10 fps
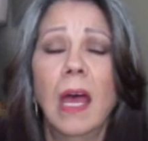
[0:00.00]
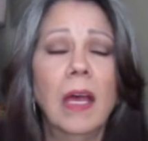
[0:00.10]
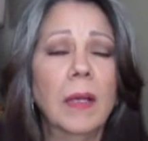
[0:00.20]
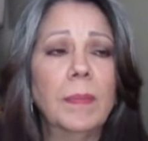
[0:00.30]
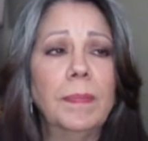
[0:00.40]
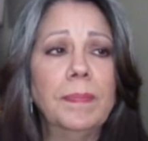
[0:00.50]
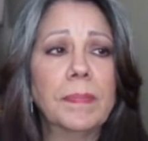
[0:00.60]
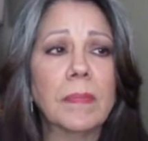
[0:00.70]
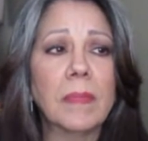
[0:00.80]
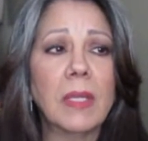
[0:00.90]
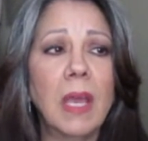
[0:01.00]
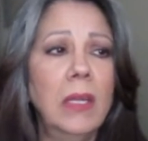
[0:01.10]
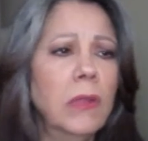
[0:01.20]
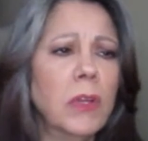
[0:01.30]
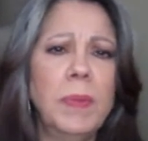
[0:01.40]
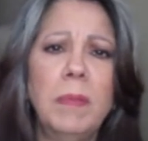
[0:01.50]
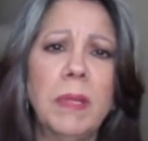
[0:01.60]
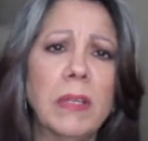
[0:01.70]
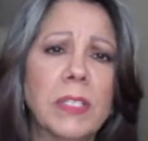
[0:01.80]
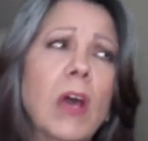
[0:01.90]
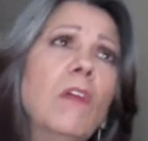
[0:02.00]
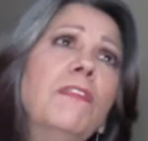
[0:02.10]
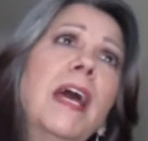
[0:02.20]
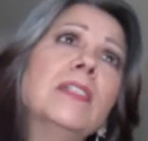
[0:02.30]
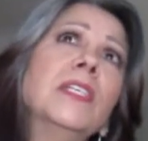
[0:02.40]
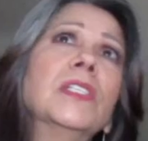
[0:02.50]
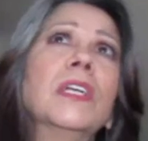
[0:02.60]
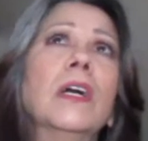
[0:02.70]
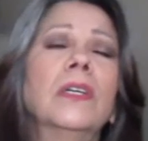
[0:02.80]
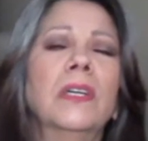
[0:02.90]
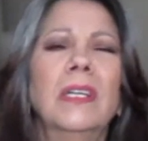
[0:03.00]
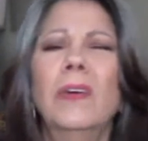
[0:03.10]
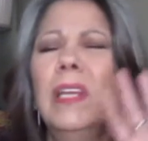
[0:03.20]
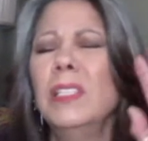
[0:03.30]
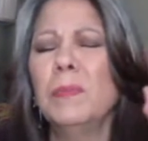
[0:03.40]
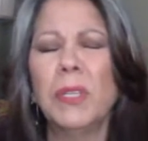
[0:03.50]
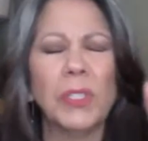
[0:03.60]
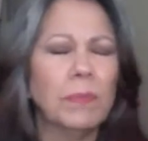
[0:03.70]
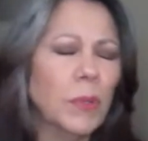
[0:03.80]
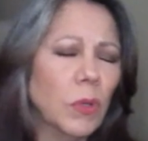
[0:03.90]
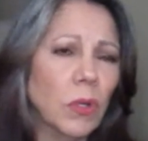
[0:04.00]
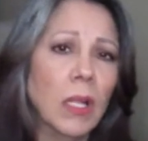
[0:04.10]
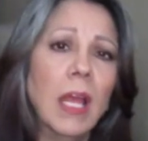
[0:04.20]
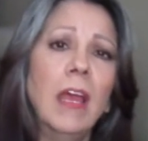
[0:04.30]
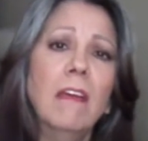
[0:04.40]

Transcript: I know there are people that say, oh, fasting's not good. Oh, that's a bunch of bull.